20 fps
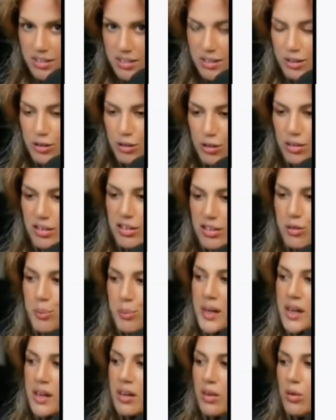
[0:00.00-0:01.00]
so to
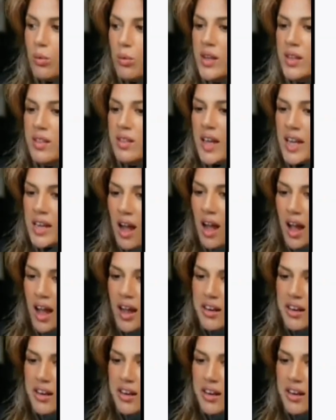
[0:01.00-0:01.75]
speak, with AI,